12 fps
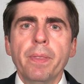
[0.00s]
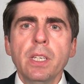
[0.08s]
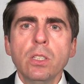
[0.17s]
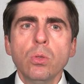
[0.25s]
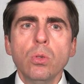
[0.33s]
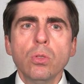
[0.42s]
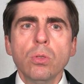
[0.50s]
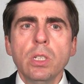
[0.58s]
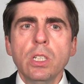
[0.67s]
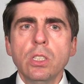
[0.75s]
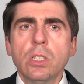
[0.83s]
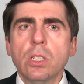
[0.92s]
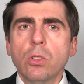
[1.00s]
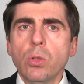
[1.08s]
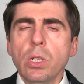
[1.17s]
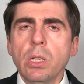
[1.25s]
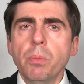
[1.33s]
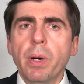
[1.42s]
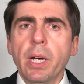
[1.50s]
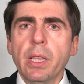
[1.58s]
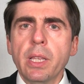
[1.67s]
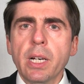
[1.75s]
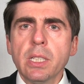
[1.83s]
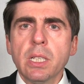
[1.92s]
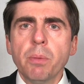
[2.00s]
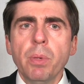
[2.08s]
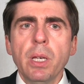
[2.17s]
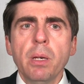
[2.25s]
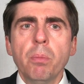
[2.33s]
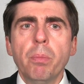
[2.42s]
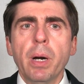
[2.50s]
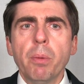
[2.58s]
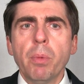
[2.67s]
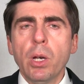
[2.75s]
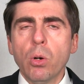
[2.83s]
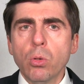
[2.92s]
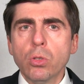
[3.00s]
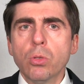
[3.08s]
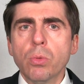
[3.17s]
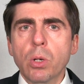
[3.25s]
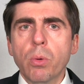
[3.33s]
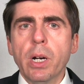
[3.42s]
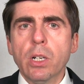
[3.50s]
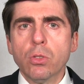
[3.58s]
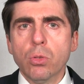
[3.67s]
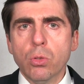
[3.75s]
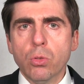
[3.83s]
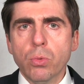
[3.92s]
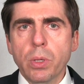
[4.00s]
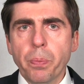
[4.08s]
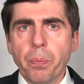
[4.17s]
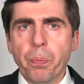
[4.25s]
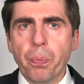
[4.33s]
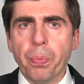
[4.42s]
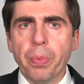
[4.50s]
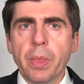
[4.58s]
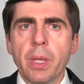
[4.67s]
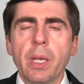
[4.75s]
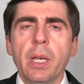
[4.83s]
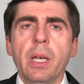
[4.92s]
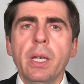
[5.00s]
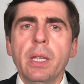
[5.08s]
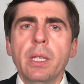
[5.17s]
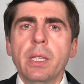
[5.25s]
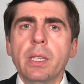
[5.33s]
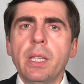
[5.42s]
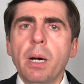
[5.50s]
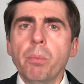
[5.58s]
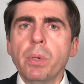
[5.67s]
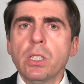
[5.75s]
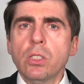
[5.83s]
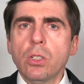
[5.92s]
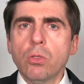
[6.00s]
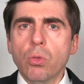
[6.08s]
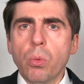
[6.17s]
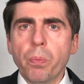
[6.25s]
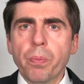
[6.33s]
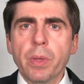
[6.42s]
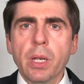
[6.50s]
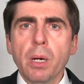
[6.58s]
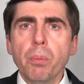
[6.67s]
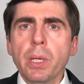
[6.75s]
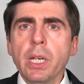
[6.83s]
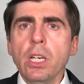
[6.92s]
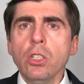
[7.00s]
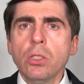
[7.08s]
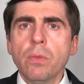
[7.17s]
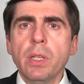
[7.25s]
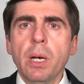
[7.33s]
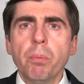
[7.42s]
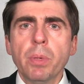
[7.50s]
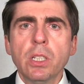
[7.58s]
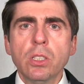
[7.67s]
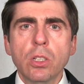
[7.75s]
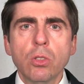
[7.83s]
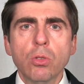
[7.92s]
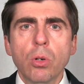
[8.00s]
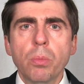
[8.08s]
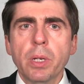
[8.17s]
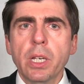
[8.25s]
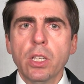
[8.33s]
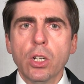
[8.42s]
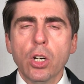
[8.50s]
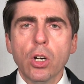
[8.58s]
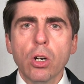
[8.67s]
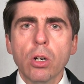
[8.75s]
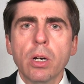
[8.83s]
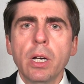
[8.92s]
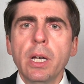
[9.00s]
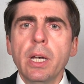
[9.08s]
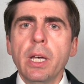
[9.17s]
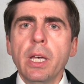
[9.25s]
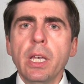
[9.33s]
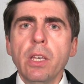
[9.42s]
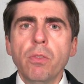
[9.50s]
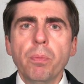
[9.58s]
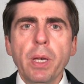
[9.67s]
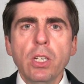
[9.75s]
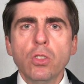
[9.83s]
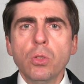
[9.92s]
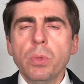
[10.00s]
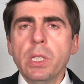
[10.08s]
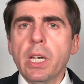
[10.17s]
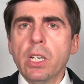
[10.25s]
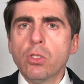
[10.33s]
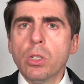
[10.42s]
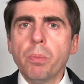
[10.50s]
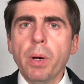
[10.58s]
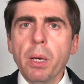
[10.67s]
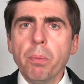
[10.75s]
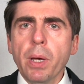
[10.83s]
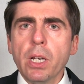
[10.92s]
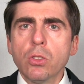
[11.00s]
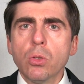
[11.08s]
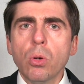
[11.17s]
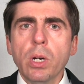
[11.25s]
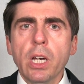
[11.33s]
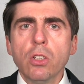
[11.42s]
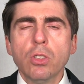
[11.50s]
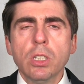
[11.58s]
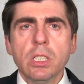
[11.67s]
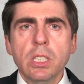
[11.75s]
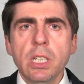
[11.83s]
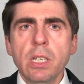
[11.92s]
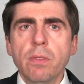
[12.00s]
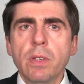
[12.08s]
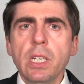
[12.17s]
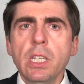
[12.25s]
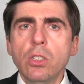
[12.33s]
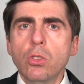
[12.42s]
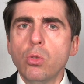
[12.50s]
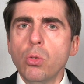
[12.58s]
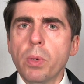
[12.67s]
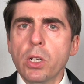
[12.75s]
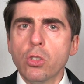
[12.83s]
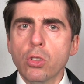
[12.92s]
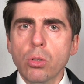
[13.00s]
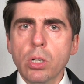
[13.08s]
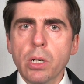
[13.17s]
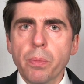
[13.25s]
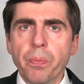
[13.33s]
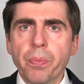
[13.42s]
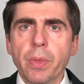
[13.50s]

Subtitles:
This usually is treated by endoscopy, but may also require surgery. Dumping syndrome. Complication of dumping syndrome can occur if patient with gastric bypass or gastric sleeve eats too much sugar.